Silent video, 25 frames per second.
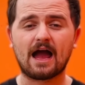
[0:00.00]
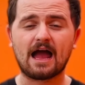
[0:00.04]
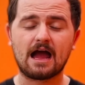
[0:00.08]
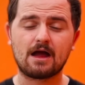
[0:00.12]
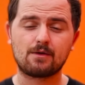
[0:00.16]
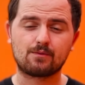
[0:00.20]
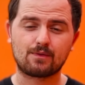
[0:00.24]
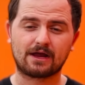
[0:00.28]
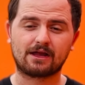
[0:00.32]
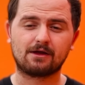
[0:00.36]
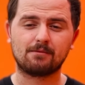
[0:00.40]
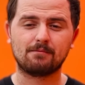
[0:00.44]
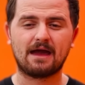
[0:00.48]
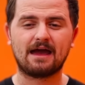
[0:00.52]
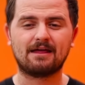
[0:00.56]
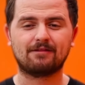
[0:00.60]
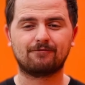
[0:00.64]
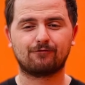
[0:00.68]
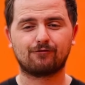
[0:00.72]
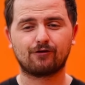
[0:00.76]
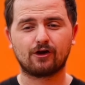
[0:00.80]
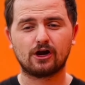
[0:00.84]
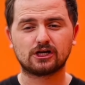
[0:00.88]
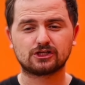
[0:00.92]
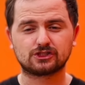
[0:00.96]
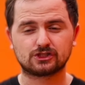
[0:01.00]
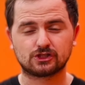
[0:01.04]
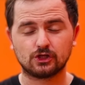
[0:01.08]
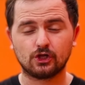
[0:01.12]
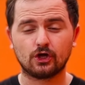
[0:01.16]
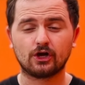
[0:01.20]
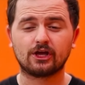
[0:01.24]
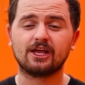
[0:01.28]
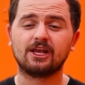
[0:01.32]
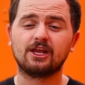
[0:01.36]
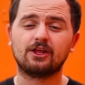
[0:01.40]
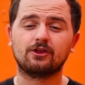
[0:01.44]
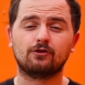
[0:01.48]
I recommend first
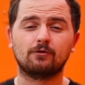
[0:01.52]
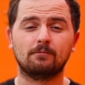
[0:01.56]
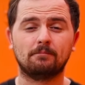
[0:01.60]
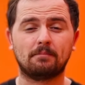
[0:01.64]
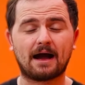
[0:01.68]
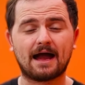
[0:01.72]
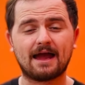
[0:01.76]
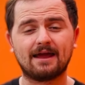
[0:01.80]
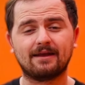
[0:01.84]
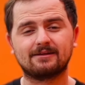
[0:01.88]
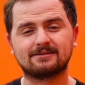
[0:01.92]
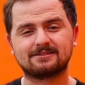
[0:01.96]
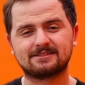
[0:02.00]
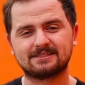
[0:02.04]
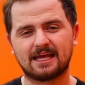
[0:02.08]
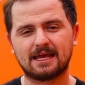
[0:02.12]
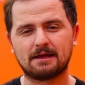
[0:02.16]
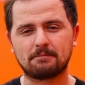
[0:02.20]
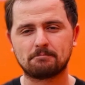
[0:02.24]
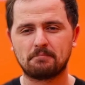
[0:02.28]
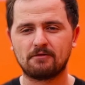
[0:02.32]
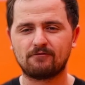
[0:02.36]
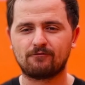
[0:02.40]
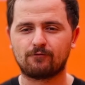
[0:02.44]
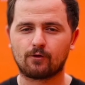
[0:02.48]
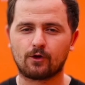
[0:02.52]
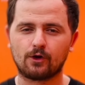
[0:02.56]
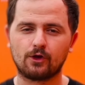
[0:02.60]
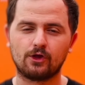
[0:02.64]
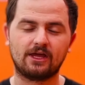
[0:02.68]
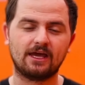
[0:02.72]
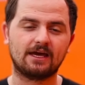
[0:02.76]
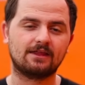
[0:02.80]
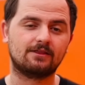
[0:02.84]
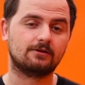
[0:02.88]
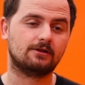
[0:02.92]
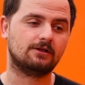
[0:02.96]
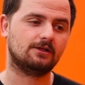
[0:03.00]
looking into buying a stand before you
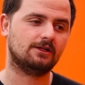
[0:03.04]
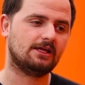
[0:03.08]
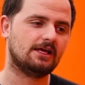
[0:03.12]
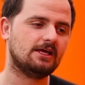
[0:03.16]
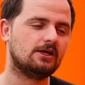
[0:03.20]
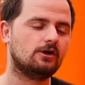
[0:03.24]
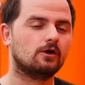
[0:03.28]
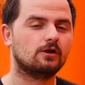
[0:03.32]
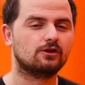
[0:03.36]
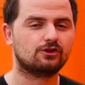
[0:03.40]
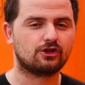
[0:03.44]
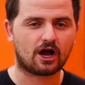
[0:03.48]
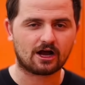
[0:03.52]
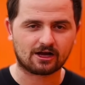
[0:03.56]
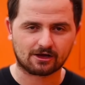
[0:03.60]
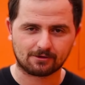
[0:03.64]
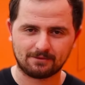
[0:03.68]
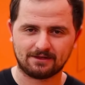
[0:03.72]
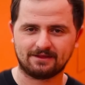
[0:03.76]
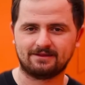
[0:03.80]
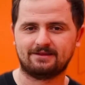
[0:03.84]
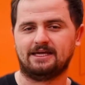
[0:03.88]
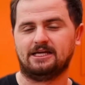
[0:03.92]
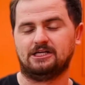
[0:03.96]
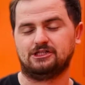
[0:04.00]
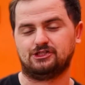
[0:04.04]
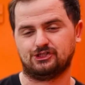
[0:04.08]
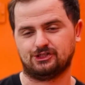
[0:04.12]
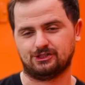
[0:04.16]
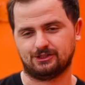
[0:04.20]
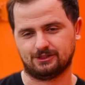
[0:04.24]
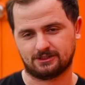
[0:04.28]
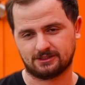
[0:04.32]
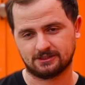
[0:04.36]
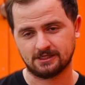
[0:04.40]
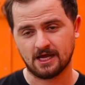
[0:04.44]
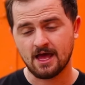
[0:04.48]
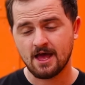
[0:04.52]
get the legal documentations.